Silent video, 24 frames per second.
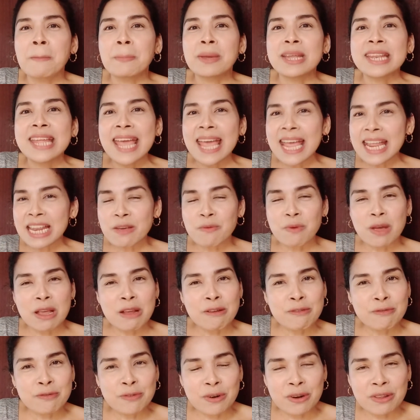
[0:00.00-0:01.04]
But
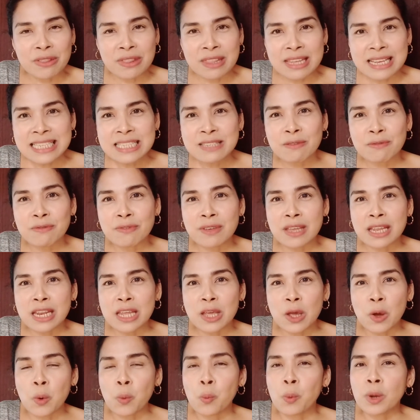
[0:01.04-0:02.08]
anyway, for this
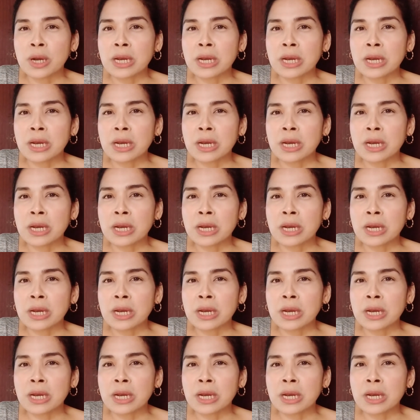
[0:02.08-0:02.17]
video,